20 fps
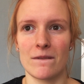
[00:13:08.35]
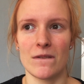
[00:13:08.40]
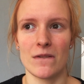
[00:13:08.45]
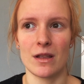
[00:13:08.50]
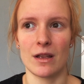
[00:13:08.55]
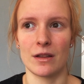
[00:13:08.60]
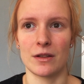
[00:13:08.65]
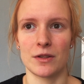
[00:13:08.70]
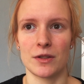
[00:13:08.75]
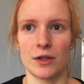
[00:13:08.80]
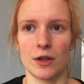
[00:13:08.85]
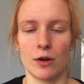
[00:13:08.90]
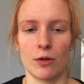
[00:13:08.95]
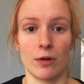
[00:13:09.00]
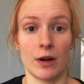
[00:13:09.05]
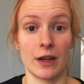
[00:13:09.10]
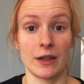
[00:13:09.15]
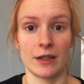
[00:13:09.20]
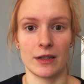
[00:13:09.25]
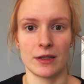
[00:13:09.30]
And so
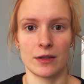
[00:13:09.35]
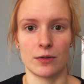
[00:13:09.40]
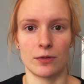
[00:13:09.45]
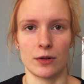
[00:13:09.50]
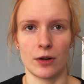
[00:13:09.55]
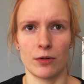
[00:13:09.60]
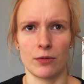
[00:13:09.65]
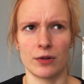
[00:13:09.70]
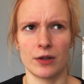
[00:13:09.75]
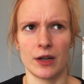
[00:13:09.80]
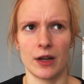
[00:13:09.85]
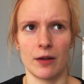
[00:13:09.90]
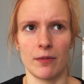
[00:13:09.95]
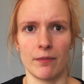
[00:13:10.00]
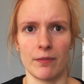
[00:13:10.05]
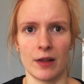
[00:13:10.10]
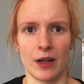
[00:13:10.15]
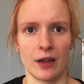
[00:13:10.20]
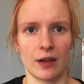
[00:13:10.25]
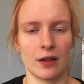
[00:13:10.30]
I just wrote
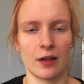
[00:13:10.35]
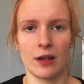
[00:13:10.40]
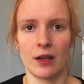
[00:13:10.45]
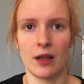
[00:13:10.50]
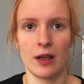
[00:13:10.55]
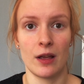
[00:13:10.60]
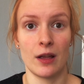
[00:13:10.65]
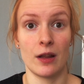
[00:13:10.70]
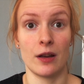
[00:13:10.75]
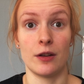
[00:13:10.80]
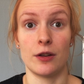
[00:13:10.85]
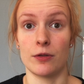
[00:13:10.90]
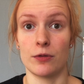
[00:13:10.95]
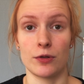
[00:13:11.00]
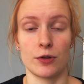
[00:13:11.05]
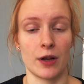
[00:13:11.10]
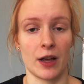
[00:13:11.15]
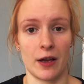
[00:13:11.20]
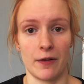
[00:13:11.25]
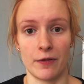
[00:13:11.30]
him like,
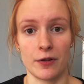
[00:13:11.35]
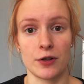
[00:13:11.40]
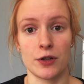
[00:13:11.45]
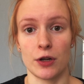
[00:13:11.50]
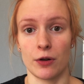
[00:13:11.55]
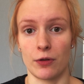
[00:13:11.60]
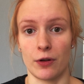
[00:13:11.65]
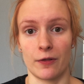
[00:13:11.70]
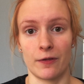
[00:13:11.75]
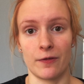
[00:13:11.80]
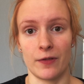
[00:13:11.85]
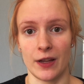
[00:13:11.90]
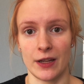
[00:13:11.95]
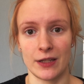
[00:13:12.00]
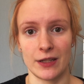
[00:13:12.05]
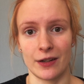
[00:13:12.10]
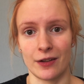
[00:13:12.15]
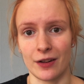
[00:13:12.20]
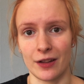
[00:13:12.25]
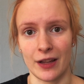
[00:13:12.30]
don't you ever show your
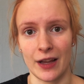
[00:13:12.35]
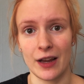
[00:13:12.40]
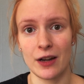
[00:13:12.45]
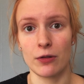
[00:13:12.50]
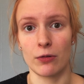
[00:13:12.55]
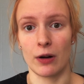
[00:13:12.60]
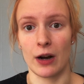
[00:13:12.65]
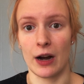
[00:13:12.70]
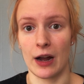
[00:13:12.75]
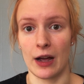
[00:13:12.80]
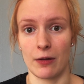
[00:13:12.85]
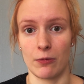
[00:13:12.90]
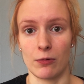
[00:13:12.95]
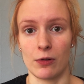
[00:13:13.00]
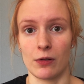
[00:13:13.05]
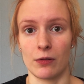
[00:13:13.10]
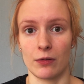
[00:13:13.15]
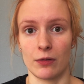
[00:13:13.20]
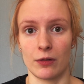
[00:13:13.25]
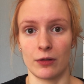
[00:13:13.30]
face here again, or I
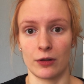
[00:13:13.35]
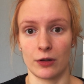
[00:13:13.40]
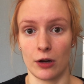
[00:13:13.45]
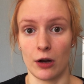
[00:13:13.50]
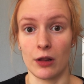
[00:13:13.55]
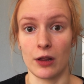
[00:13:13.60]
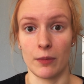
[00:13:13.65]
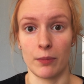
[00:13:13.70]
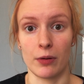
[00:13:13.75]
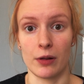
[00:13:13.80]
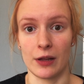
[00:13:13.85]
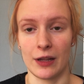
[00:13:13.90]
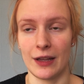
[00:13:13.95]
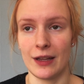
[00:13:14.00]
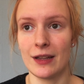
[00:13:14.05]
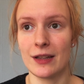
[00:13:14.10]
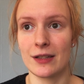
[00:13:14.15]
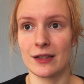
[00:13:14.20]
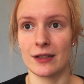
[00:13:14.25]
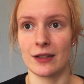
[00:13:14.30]
will call the
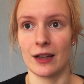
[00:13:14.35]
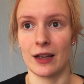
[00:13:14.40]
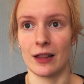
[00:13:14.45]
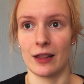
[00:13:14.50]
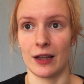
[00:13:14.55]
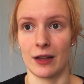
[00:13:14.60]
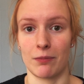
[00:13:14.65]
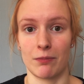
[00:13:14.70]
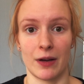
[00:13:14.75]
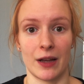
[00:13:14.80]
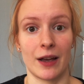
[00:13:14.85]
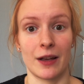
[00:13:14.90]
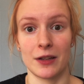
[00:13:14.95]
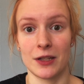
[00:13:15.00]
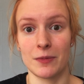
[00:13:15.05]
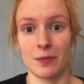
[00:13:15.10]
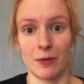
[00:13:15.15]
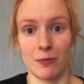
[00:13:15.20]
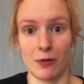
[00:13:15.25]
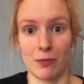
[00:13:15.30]
police, and like my
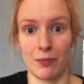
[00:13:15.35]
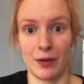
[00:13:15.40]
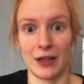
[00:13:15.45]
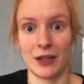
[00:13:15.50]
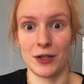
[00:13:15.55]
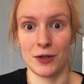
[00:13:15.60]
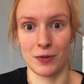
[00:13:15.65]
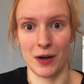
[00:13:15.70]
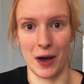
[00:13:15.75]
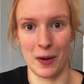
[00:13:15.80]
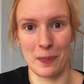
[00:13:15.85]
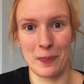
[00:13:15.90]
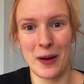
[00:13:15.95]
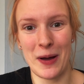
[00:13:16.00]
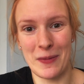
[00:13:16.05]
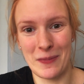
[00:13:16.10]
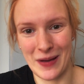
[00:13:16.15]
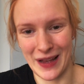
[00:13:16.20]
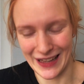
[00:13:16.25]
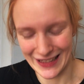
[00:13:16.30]
husband will beat you up,
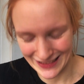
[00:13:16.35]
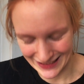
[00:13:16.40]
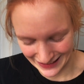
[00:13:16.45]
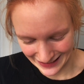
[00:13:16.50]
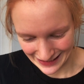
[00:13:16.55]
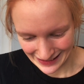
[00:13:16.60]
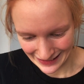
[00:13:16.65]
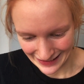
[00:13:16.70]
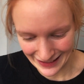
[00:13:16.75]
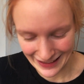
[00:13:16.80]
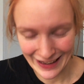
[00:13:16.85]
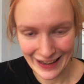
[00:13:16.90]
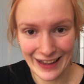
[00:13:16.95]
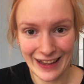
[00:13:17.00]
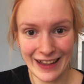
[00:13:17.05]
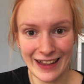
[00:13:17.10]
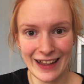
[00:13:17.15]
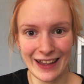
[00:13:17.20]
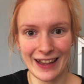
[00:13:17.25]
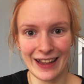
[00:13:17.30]
basically.
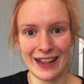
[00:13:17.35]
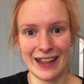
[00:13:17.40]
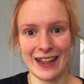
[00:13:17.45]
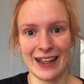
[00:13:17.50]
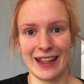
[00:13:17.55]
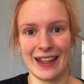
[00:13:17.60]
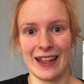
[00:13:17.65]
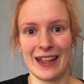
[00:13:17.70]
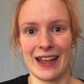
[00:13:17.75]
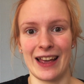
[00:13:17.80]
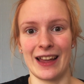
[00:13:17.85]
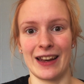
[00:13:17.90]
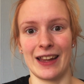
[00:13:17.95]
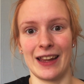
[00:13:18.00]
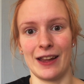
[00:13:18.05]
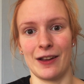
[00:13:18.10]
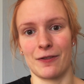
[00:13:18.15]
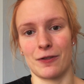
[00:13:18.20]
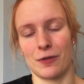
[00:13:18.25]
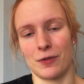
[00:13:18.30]
And
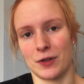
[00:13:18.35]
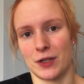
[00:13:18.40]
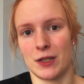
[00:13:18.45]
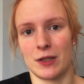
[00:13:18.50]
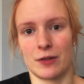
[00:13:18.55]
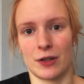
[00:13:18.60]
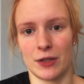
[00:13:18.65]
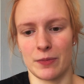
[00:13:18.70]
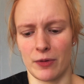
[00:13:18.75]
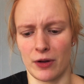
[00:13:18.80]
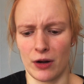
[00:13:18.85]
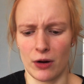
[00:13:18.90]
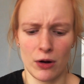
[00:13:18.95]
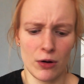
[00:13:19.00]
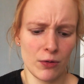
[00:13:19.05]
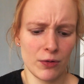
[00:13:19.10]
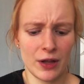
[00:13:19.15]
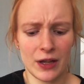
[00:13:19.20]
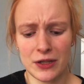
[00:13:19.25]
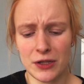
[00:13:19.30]
he of course responded,
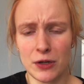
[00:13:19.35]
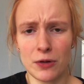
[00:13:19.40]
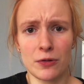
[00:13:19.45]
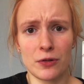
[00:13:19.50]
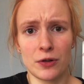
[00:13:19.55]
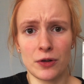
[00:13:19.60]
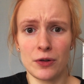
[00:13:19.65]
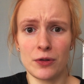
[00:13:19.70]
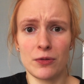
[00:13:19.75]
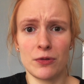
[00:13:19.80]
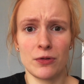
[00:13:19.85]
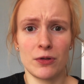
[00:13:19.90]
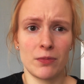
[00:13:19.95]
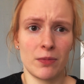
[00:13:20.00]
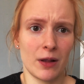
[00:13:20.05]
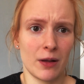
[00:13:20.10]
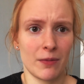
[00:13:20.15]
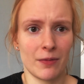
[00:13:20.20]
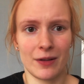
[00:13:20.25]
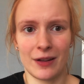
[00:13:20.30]
oh, that's so rude,
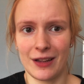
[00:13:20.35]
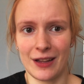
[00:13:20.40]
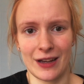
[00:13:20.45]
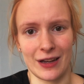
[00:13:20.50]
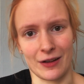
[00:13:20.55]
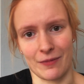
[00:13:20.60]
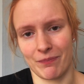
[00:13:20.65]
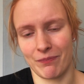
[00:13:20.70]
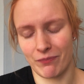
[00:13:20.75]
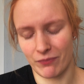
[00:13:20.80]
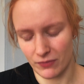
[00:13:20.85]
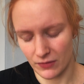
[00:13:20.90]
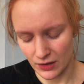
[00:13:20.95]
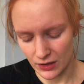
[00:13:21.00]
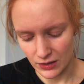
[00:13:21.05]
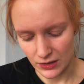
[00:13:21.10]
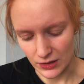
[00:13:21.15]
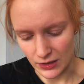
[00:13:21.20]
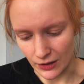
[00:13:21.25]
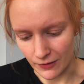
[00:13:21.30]
blah, blah, yeah,
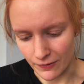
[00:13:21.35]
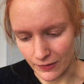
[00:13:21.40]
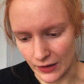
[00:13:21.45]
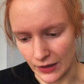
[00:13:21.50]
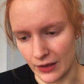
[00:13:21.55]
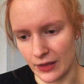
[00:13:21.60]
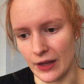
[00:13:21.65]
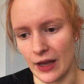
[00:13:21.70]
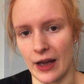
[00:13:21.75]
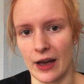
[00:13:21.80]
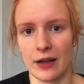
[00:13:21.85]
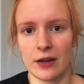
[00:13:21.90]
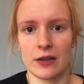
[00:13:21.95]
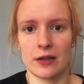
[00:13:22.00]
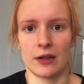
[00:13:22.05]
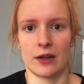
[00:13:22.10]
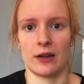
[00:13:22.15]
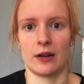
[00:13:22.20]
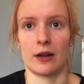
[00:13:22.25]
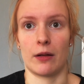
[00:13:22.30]
stuff like that.
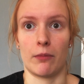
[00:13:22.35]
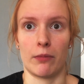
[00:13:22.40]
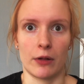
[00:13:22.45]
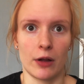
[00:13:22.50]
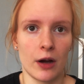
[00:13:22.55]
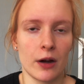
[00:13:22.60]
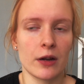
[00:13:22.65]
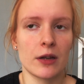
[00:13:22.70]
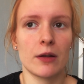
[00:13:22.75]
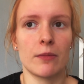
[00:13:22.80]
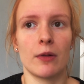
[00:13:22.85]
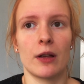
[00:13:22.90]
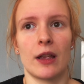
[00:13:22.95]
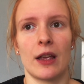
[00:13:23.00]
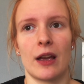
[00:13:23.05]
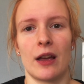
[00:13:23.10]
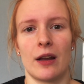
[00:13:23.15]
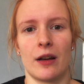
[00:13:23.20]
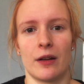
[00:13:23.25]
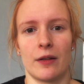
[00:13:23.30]
And I blocked him
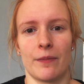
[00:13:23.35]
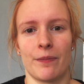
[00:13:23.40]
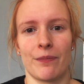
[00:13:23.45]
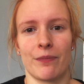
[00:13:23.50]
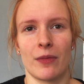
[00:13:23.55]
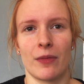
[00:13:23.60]
again.